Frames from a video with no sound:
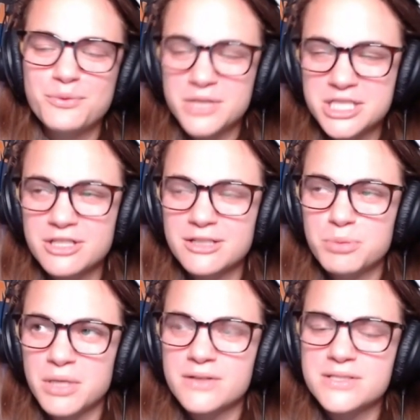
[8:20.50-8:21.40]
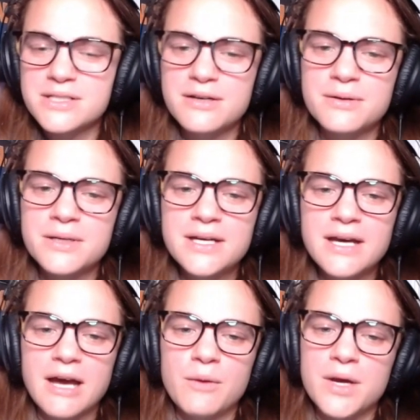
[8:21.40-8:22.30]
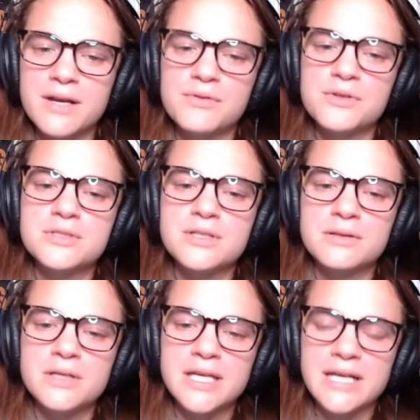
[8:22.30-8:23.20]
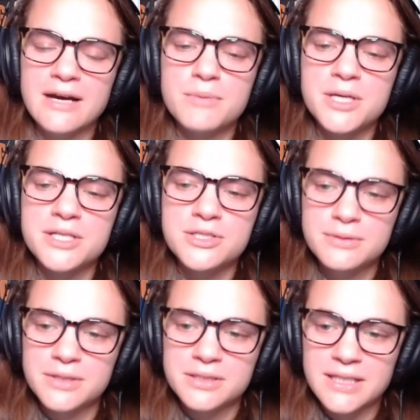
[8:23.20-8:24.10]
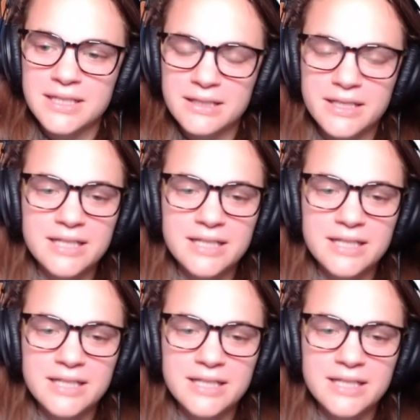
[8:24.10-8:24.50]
We should, but also I want everyone to go look at how much you looked like